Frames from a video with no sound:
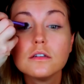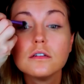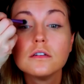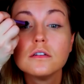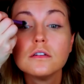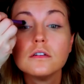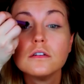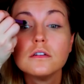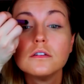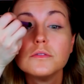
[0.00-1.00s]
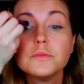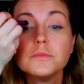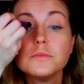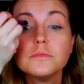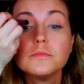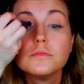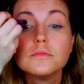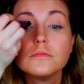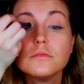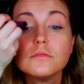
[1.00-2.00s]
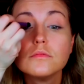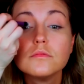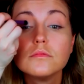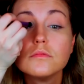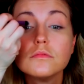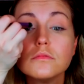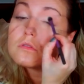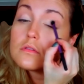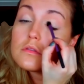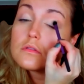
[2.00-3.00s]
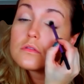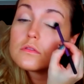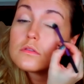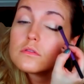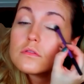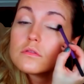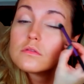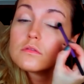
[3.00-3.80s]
Nothing is said.